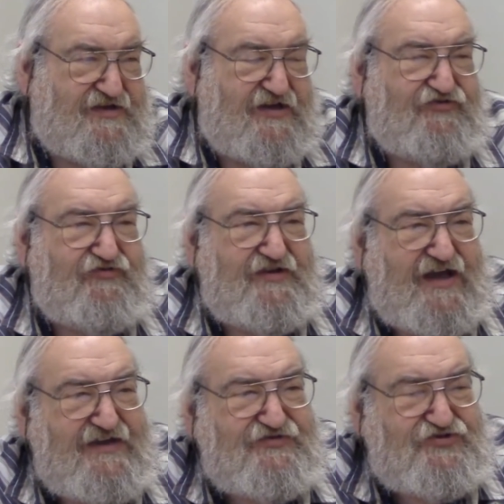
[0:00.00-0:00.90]
the country
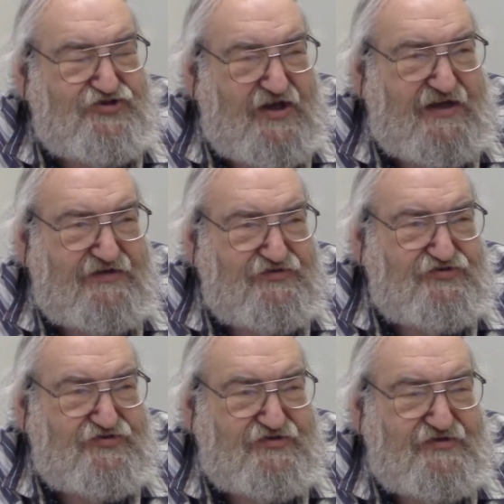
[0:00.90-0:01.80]
has
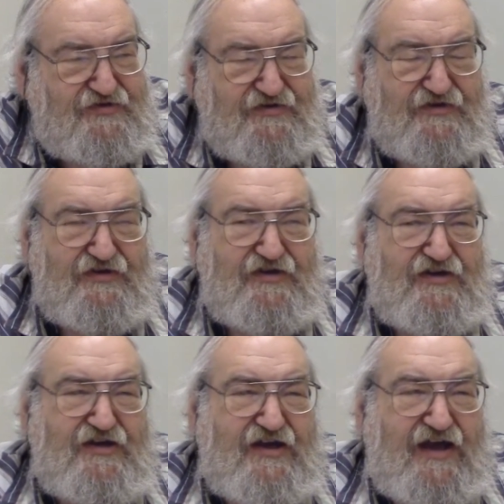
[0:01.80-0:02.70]
changed,
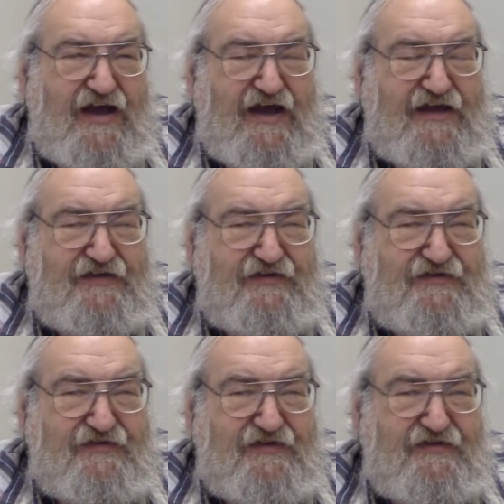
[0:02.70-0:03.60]
and